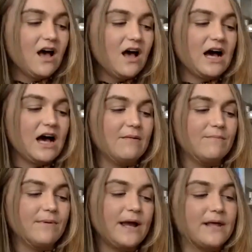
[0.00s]
Uh-huh. Um, uh
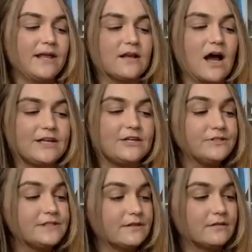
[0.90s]
and then they come I in
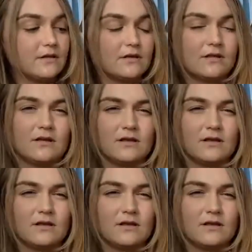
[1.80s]
that color.